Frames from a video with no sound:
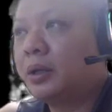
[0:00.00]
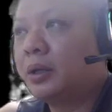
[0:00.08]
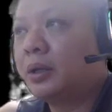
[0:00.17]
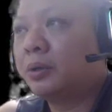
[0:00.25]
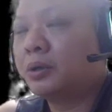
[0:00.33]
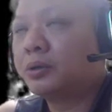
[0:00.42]

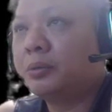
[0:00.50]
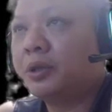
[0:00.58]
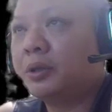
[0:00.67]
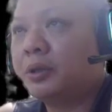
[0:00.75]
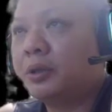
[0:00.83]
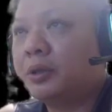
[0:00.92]
This would
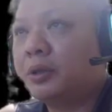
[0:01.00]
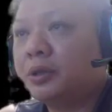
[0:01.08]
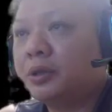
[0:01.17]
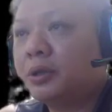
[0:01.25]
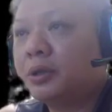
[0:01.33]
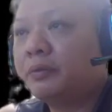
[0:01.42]
also be the
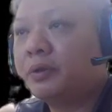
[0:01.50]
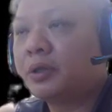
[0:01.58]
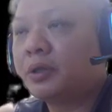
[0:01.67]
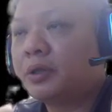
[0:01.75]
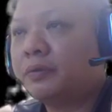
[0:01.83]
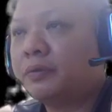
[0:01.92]
position of
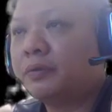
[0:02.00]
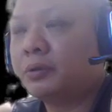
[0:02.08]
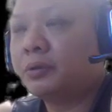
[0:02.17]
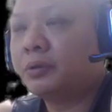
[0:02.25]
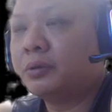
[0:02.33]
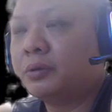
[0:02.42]
discussion
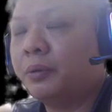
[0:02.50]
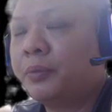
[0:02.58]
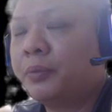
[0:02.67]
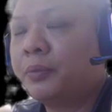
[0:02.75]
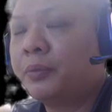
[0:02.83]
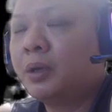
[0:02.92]
for this spot.
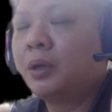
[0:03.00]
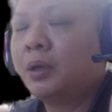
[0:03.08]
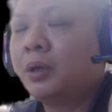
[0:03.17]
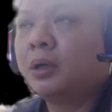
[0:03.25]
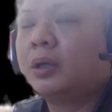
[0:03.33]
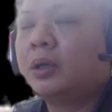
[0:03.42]

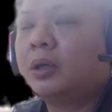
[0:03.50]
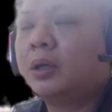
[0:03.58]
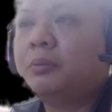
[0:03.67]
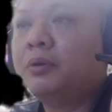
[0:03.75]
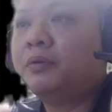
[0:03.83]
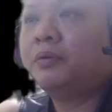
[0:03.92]

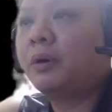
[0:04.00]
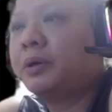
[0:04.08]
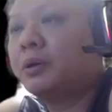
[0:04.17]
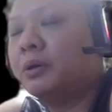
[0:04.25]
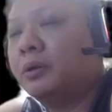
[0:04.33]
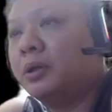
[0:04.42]
Now, before
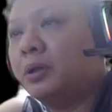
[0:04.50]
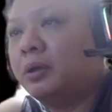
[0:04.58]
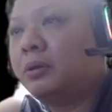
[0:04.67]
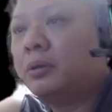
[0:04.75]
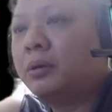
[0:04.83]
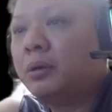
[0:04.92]
we
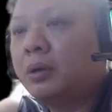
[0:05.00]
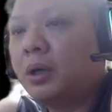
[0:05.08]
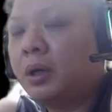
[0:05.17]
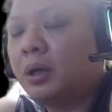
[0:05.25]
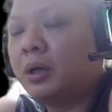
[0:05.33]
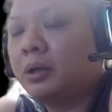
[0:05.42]
continue,
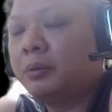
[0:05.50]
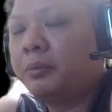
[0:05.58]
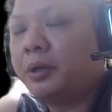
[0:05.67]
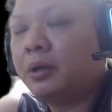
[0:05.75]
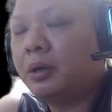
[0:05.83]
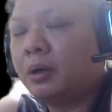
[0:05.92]
a
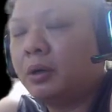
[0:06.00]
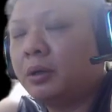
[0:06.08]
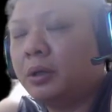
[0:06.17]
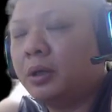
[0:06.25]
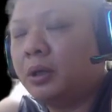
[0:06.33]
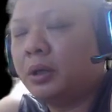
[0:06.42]
little bit
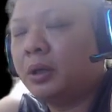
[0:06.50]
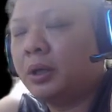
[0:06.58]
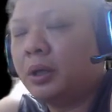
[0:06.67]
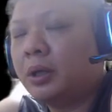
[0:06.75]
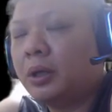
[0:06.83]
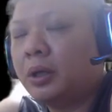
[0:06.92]
on
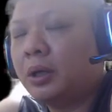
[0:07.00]
the